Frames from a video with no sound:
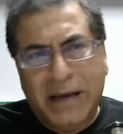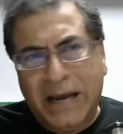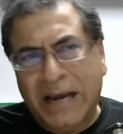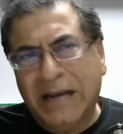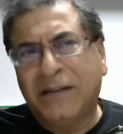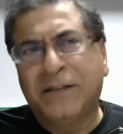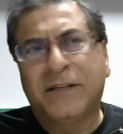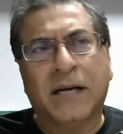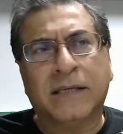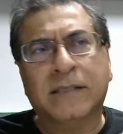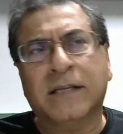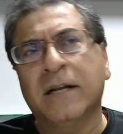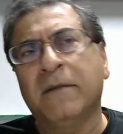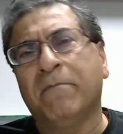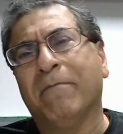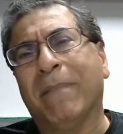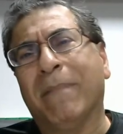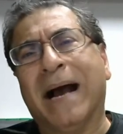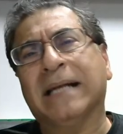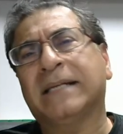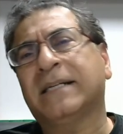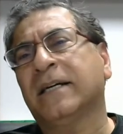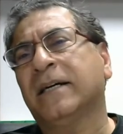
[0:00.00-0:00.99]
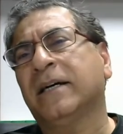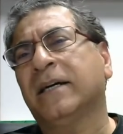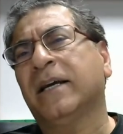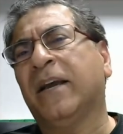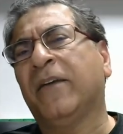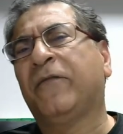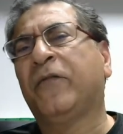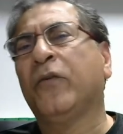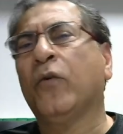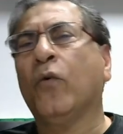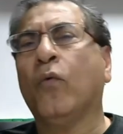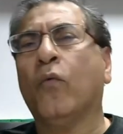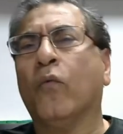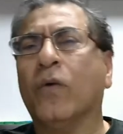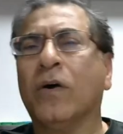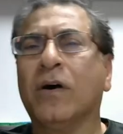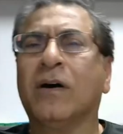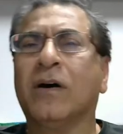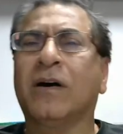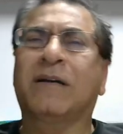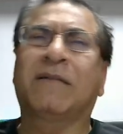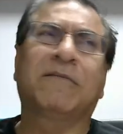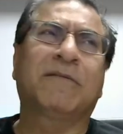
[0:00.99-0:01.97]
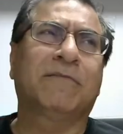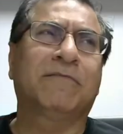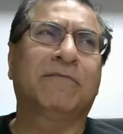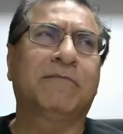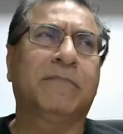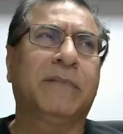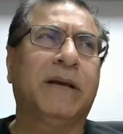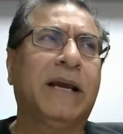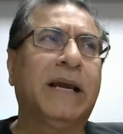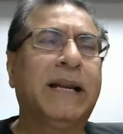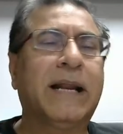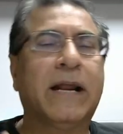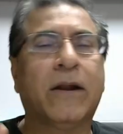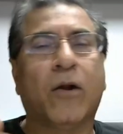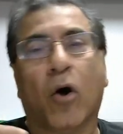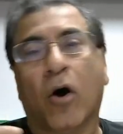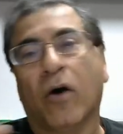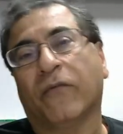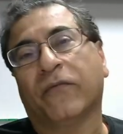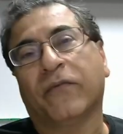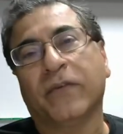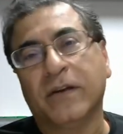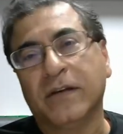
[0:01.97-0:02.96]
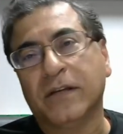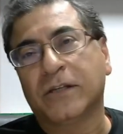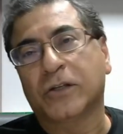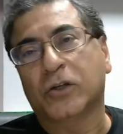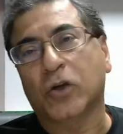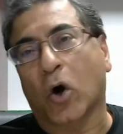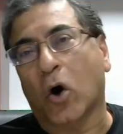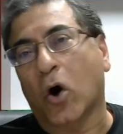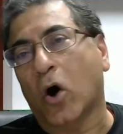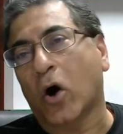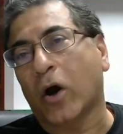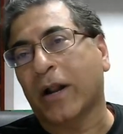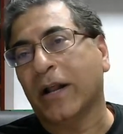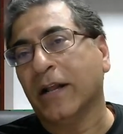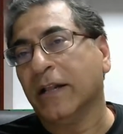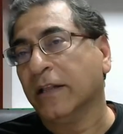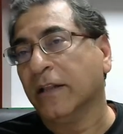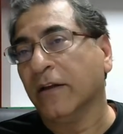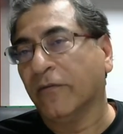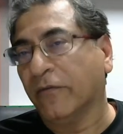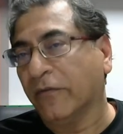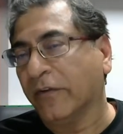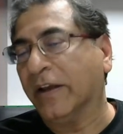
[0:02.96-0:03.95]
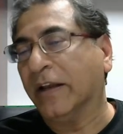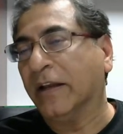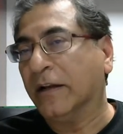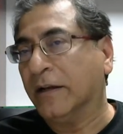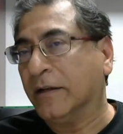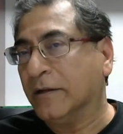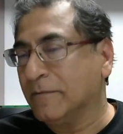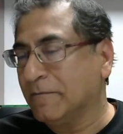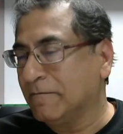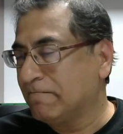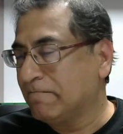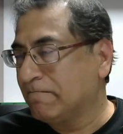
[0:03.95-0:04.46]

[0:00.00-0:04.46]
It doesn't matter if you work in an office or in the field